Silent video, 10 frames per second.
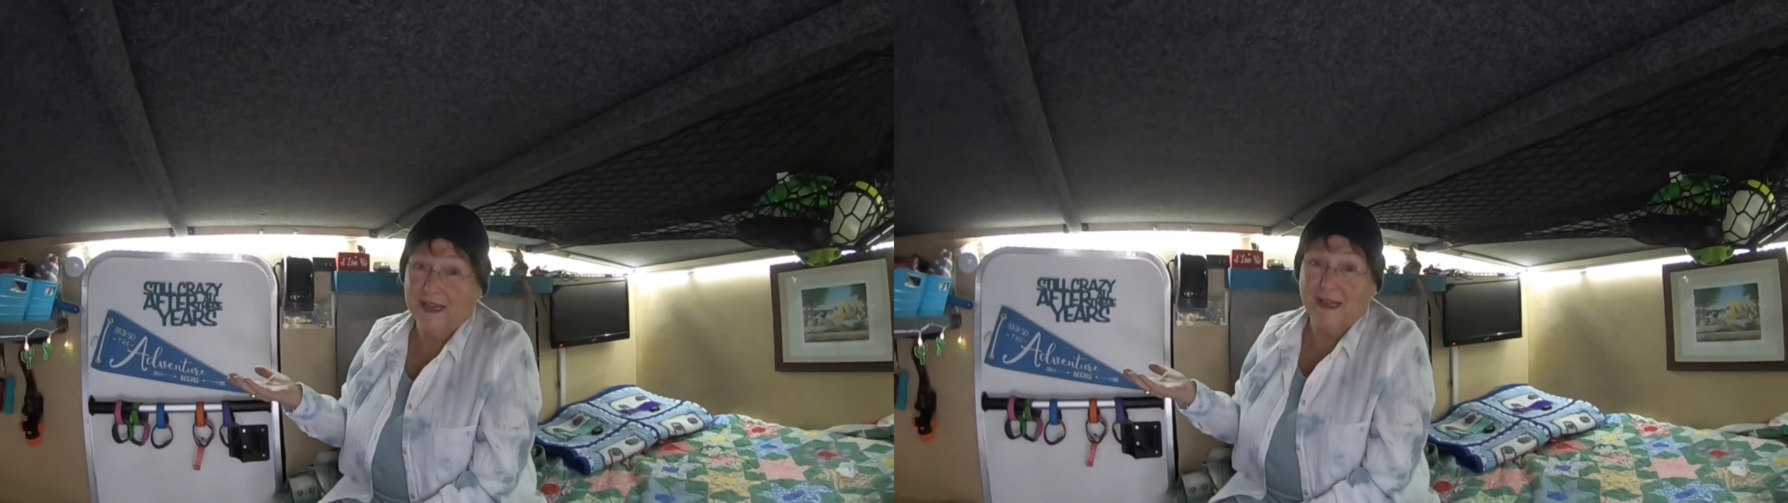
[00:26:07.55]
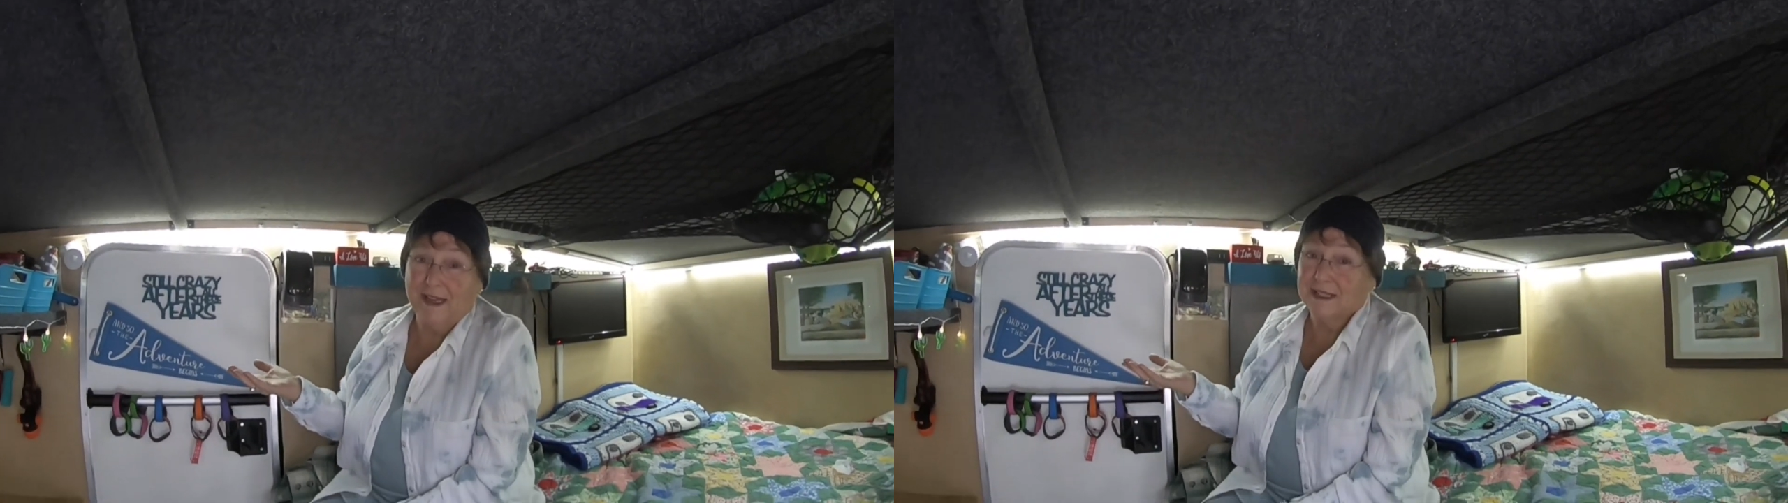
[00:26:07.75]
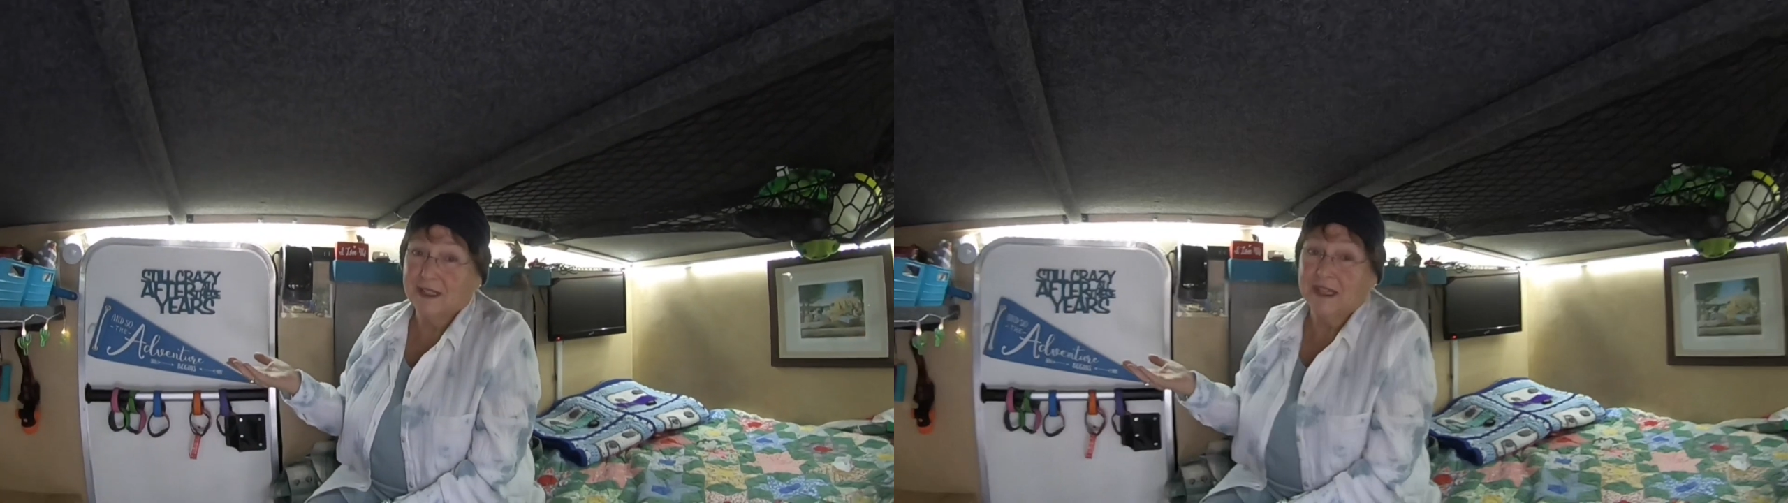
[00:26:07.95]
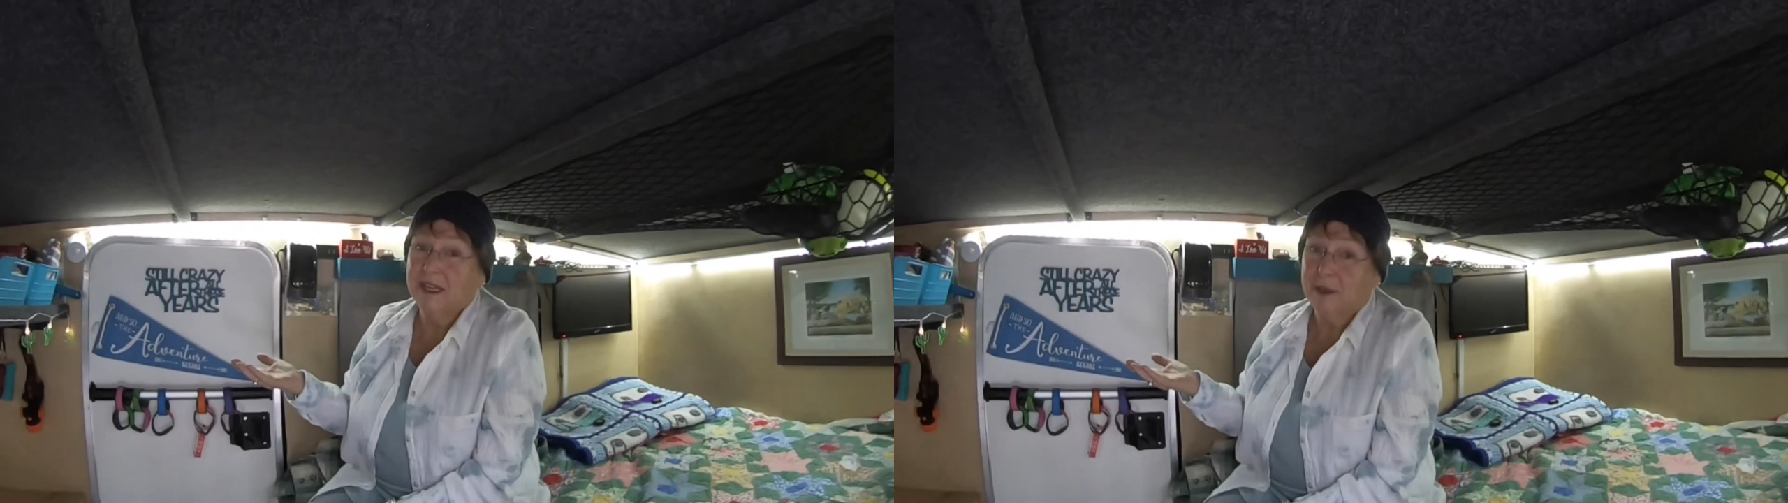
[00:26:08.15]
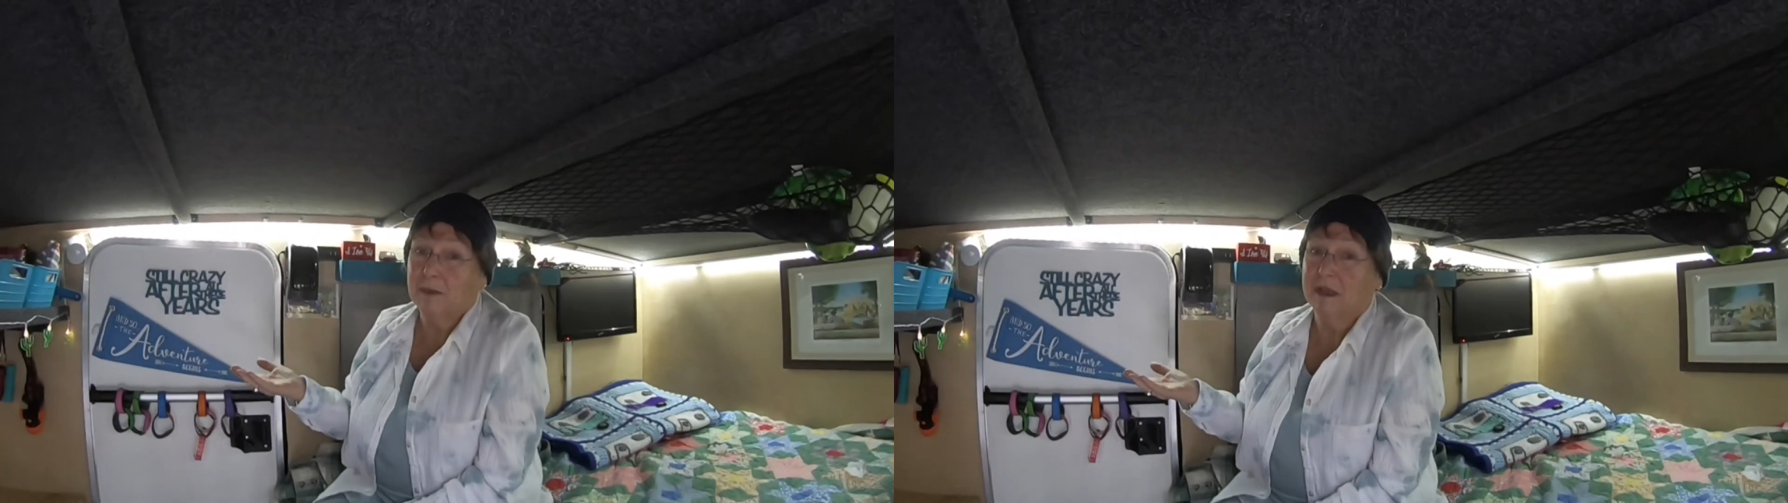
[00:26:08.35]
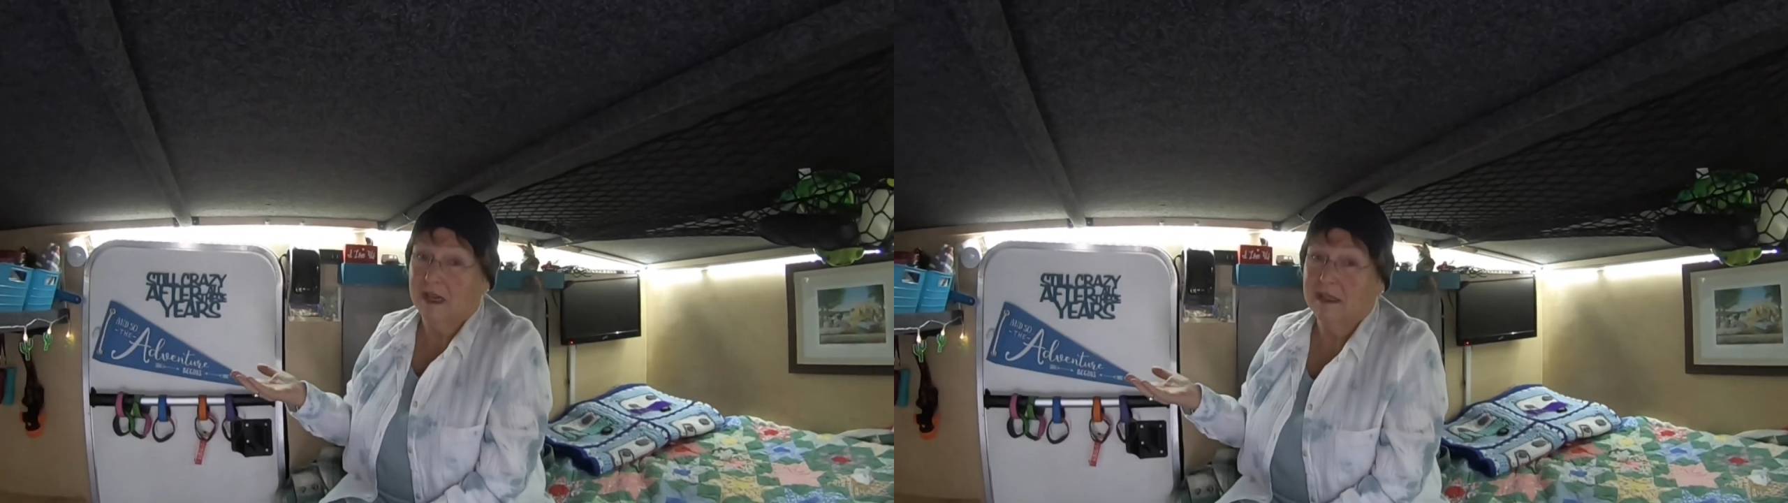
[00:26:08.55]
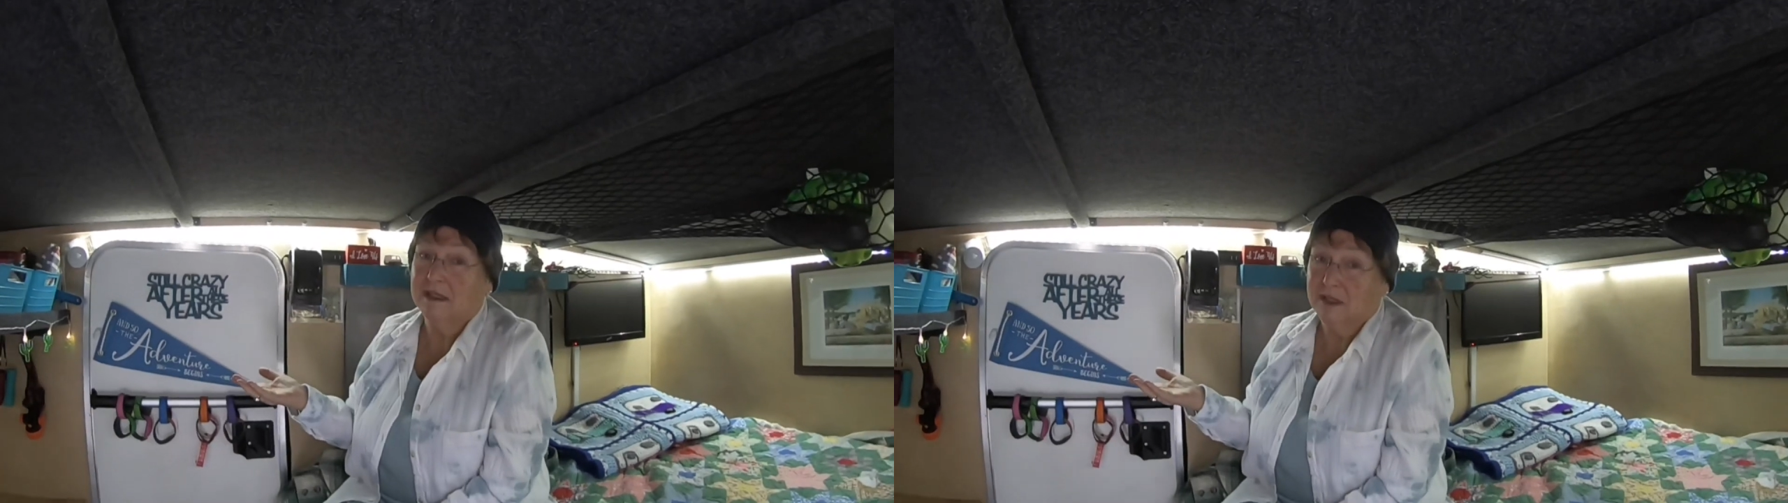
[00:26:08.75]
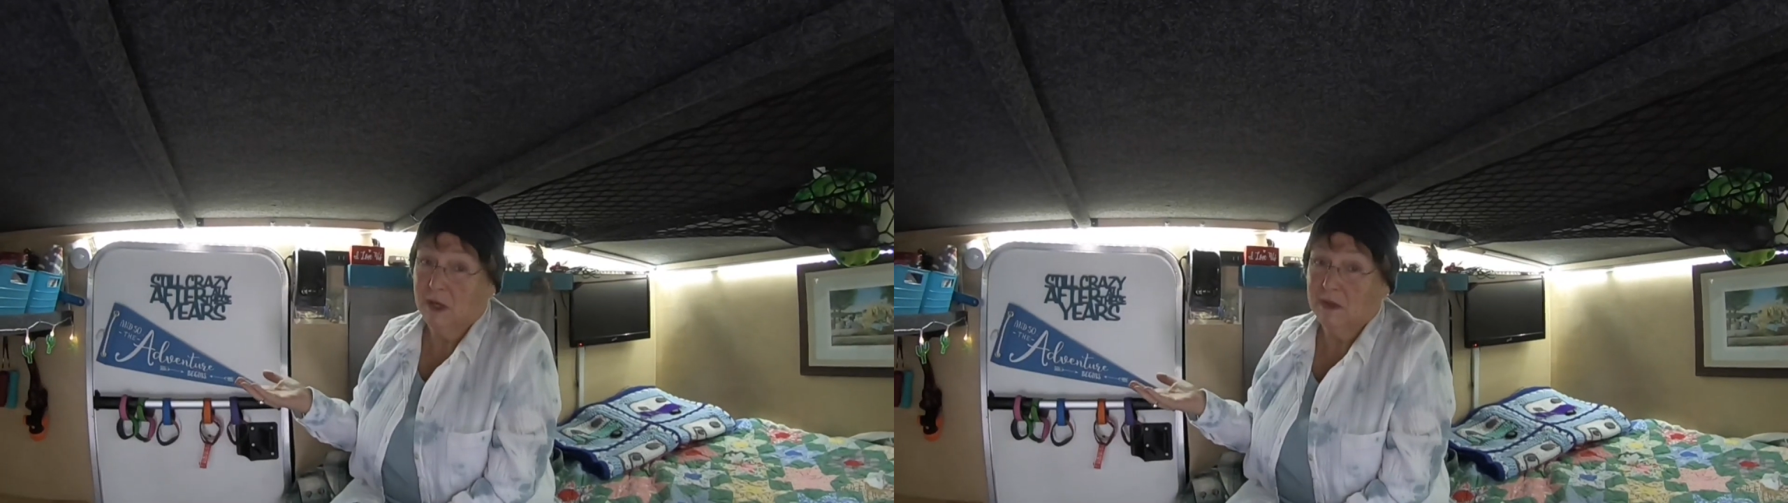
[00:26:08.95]
it's going to keep it nice
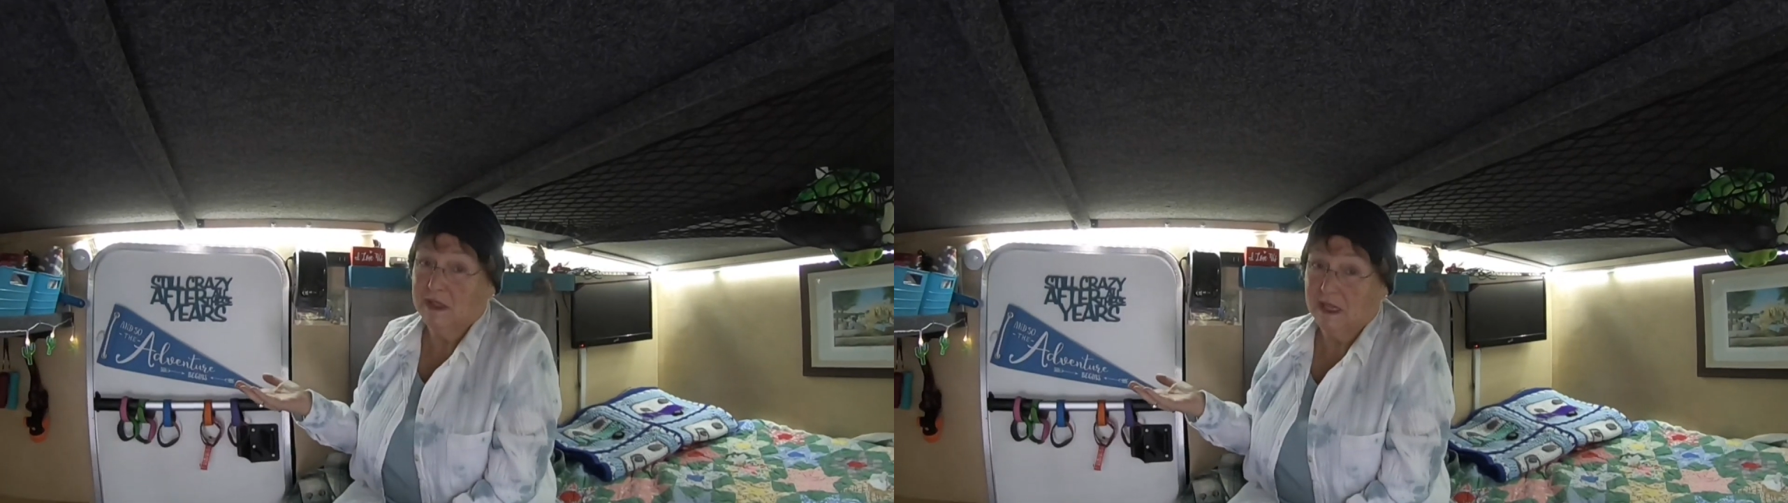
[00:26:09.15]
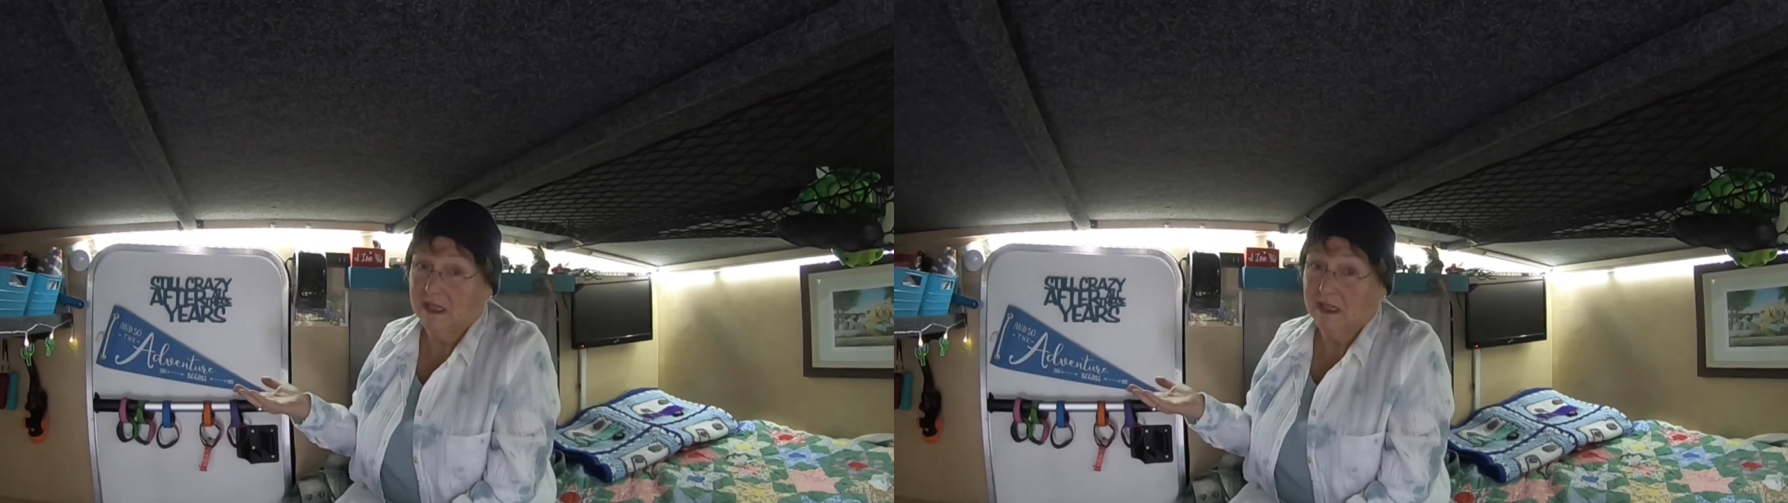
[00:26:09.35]
and toasty